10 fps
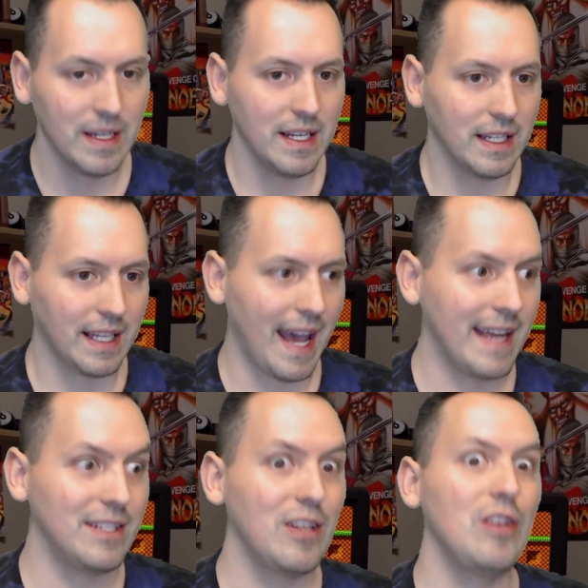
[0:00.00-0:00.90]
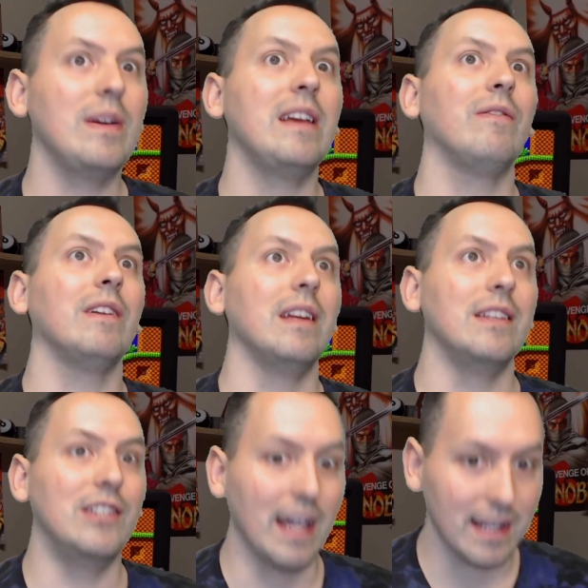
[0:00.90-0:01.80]
Guys, do you even
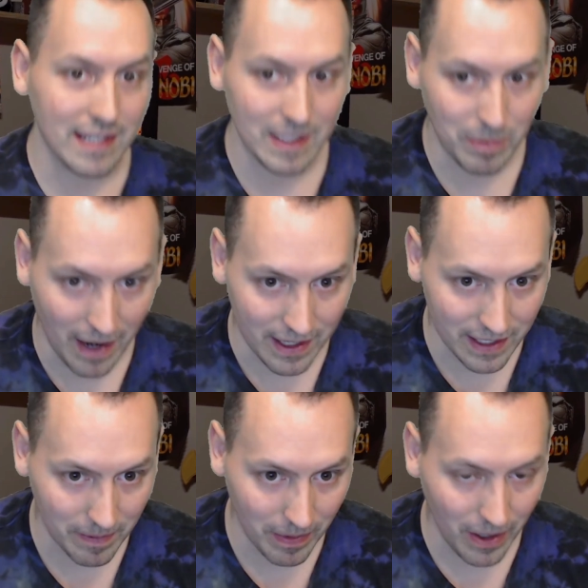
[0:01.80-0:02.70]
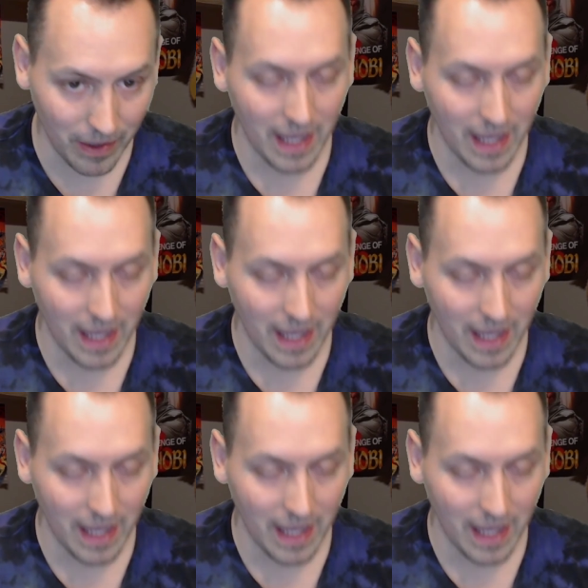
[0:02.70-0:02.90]
Genesis Project Bro?